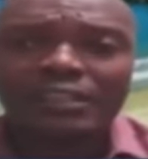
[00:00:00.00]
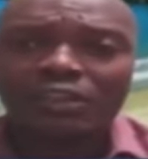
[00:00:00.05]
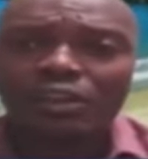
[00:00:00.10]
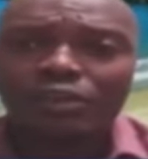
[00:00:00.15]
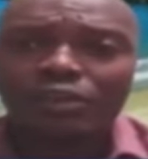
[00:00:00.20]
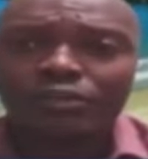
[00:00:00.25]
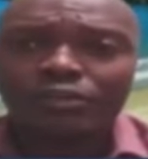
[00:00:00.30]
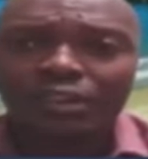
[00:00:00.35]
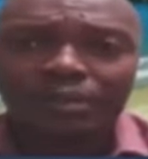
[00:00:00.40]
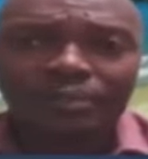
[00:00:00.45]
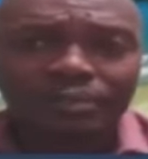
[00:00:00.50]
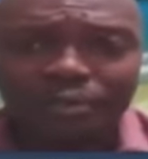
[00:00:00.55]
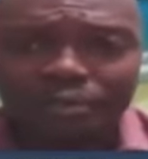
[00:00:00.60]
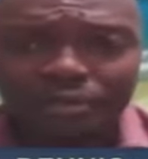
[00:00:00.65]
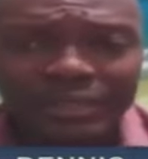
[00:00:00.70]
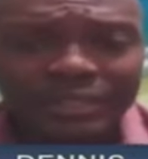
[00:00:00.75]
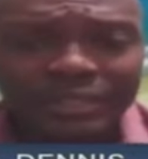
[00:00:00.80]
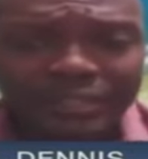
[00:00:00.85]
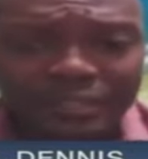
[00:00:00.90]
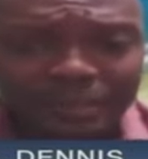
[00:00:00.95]
how they
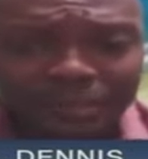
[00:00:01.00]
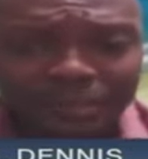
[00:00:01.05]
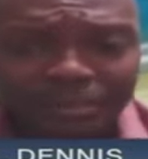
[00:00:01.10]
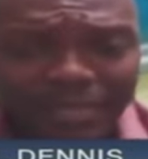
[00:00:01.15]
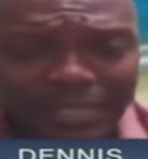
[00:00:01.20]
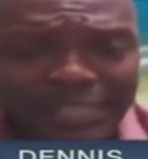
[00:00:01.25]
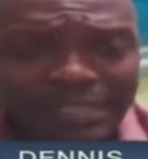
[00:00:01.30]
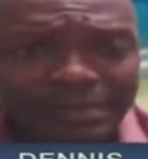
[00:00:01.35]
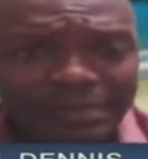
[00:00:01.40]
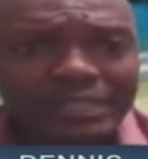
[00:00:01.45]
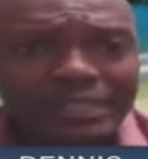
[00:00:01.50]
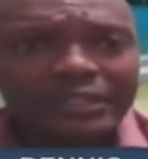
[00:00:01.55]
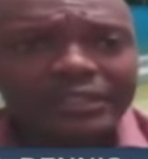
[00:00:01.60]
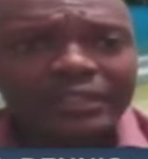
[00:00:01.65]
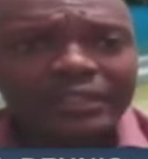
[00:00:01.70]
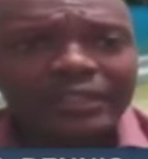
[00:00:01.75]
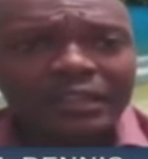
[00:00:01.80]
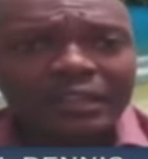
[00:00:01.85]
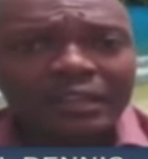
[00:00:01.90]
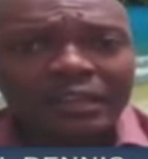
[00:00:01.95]
operate in the parliament
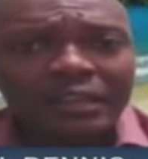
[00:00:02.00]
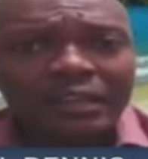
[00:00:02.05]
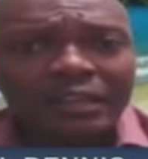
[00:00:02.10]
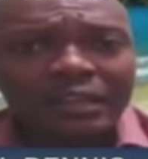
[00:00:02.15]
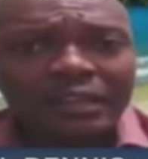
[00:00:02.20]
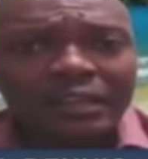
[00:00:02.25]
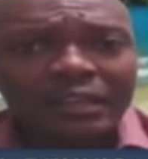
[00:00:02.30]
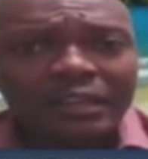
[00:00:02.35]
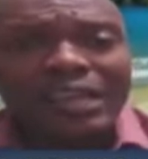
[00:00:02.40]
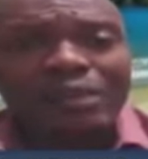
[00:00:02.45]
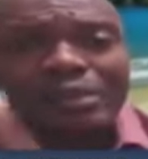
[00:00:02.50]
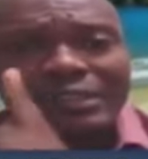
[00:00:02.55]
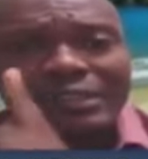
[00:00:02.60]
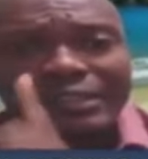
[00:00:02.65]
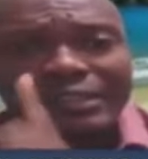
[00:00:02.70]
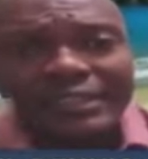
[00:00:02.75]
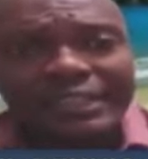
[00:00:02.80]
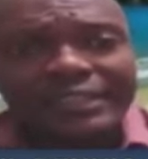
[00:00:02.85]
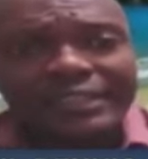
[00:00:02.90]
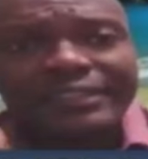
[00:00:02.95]
but I was
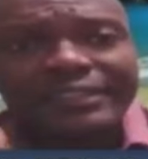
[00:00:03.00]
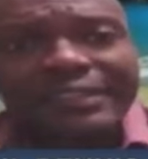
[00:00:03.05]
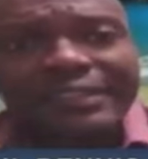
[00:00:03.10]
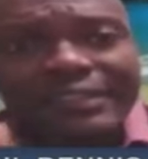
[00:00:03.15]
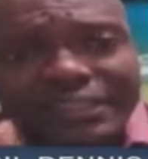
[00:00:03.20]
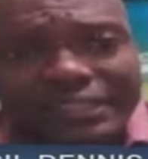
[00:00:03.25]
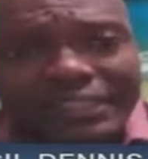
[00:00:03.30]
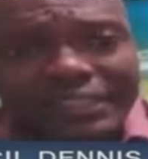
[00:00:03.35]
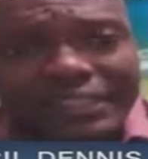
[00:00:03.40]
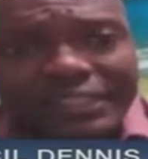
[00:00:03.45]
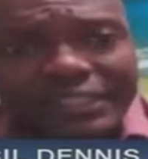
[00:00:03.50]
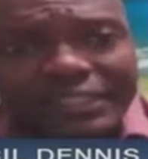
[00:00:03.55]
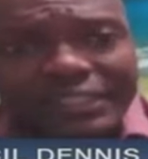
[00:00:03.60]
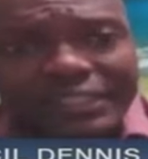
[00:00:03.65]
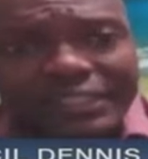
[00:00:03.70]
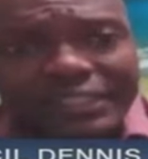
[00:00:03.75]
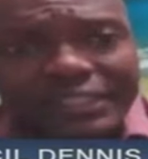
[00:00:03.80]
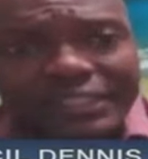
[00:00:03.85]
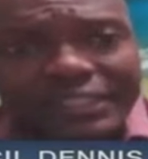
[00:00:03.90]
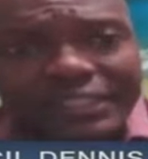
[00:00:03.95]
there to see for
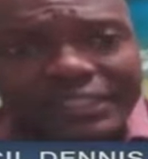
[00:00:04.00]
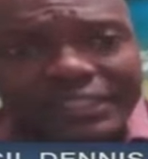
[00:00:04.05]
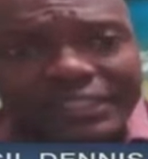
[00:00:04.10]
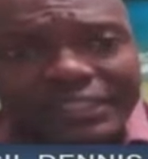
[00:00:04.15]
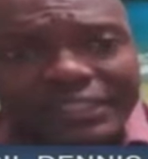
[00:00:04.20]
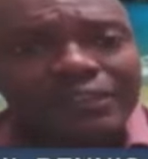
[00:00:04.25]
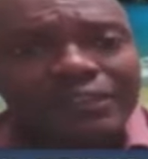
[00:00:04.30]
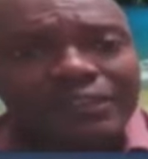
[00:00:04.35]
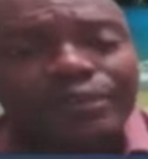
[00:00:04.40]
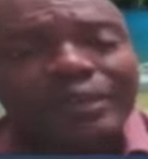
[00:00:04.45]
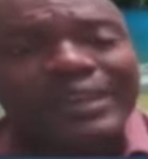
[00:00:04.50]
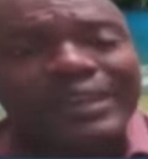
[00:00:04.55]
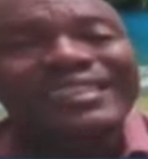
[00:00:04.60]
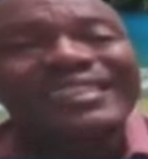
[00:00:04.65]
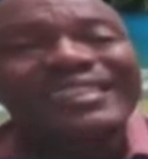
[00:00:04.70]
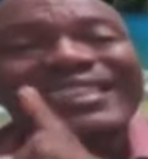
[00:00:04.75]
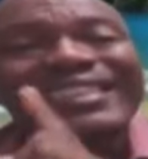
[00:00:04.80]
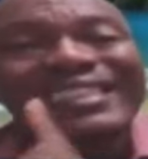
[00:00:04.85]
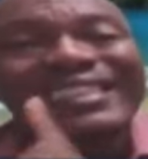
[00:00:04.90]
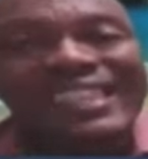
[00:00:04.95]
myself where the
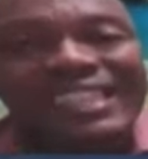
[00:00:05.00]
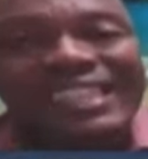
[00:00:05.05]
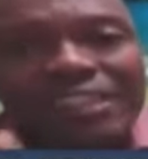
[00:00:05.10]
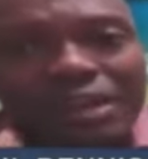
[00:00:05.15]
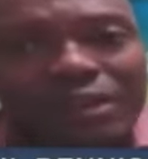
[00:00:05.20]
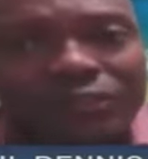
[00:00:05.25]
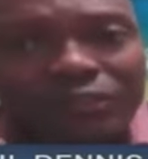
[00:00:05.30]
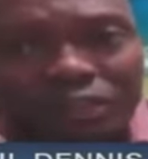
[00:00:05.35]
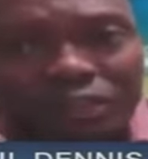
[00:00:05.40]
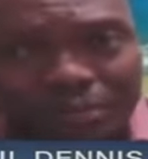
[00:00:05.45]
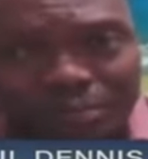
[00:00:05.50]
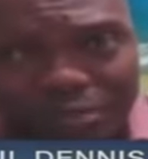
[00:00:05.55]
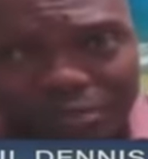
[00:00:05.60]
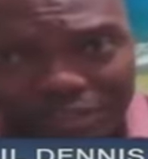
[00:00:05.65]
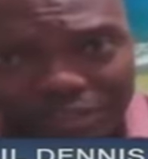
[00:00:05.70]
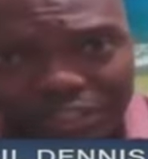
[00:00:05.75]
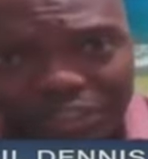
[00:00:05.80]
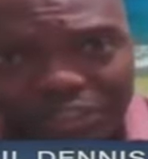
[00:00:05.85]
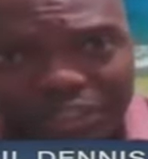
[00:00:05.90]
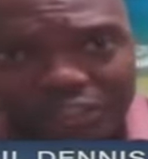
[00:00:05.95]
leader of the
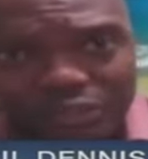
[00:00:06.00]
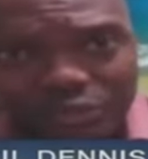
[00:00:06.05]
opposition,